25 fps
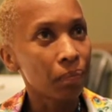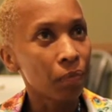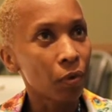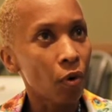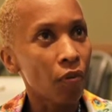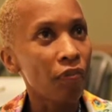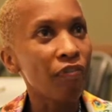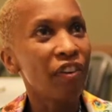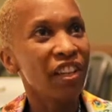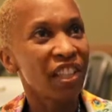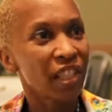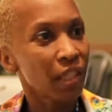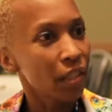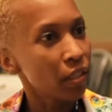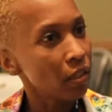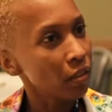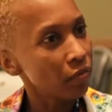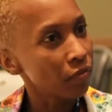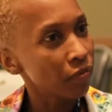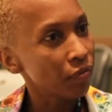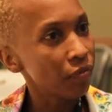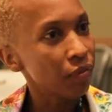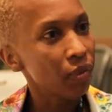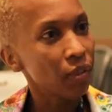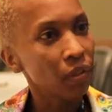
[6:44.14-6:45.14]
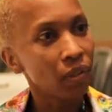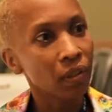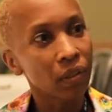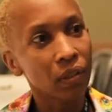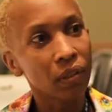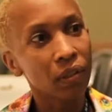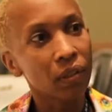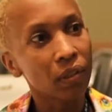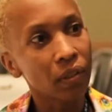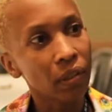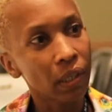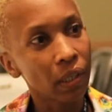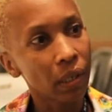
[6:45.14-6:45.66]
offensive
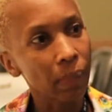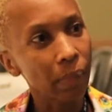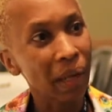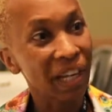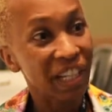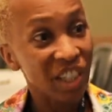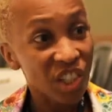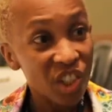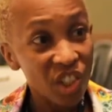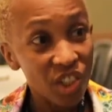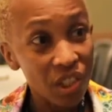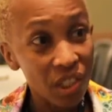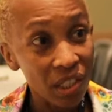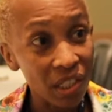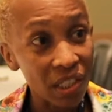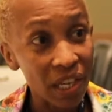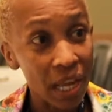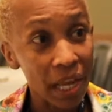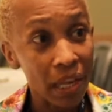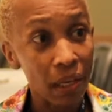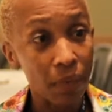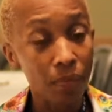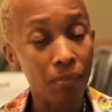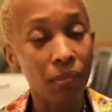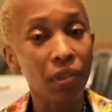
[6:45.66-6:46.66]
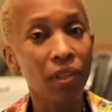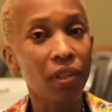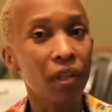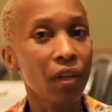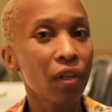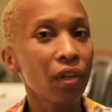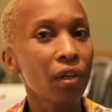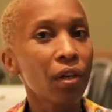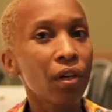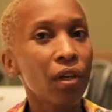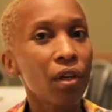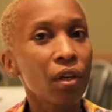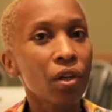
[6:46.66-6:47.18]
and malicious names.
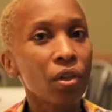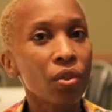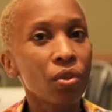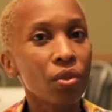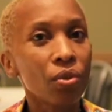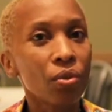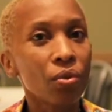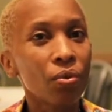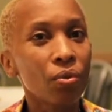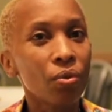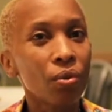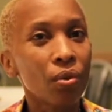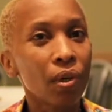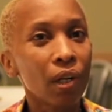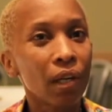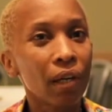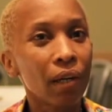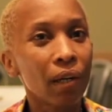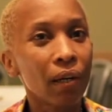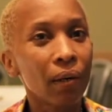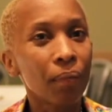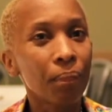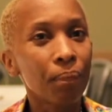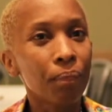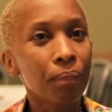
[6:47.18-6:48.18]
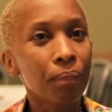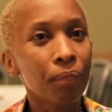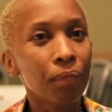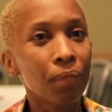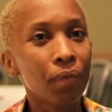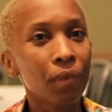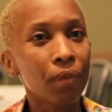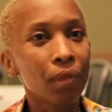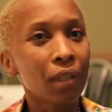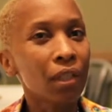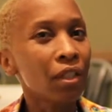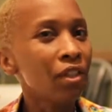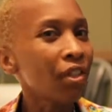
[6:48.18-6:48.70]
So
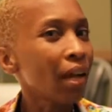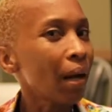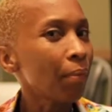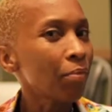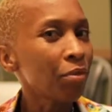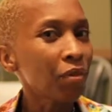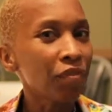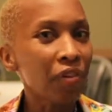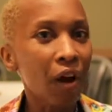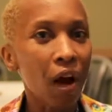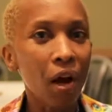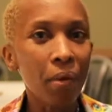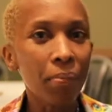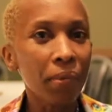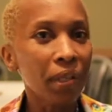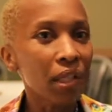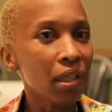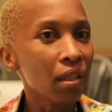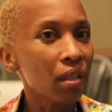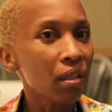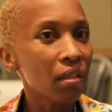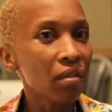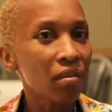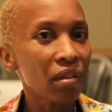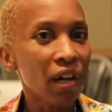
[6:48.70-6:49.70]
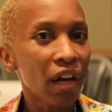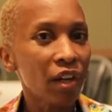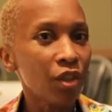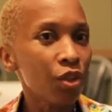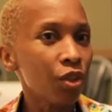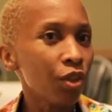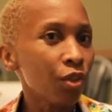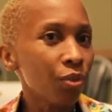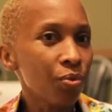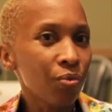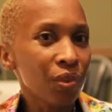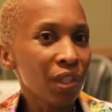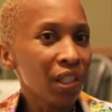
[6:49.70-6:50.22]
in terms of how many
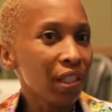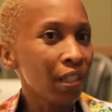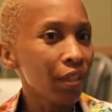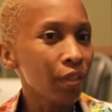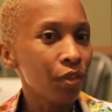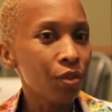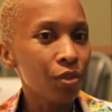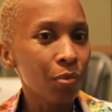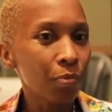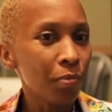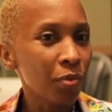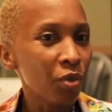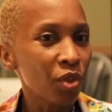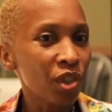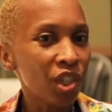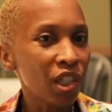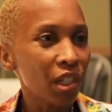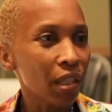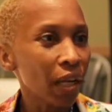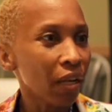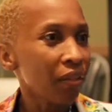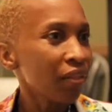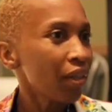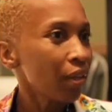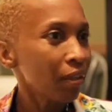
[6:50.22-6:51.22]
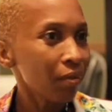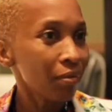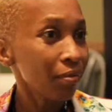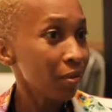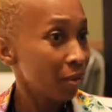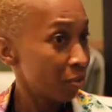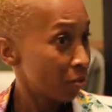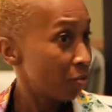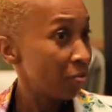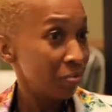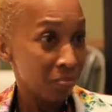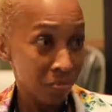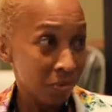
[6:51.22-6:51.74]
countries we'll need to put in, I think it
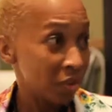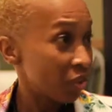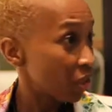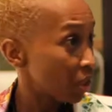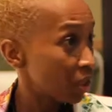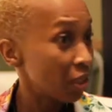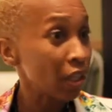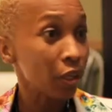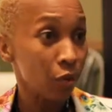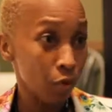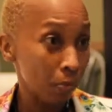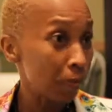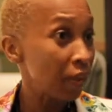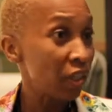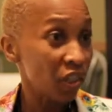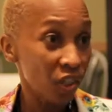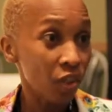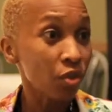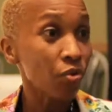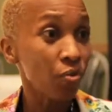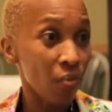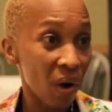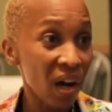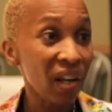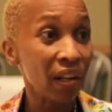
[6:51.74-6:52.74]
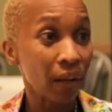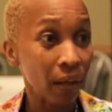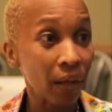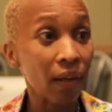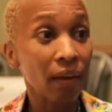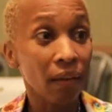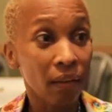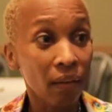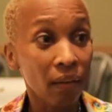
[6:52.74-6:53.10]
could be just one